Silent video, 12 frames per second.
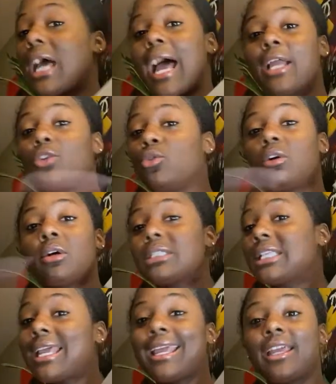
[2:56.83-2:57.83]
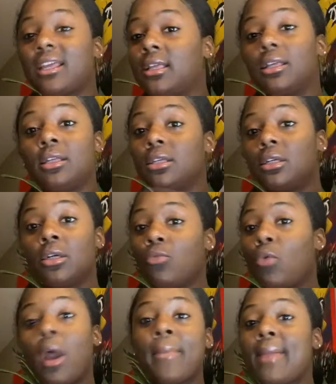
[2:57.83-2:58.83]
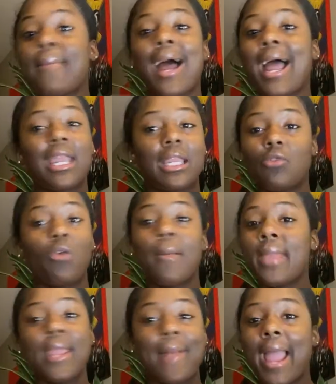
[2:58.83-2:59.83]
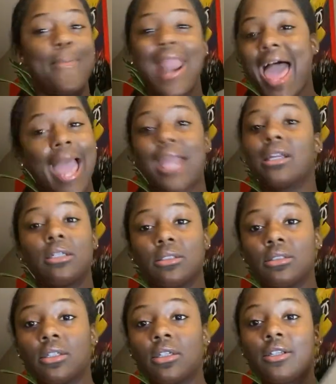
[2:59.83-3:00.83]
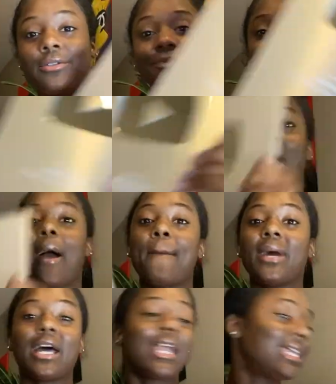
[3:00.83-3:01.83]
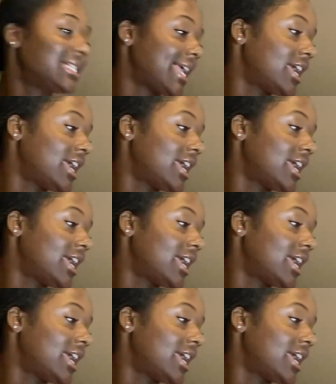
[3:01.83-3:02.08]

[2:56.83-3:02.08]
are you on saying? Run me my block. But it's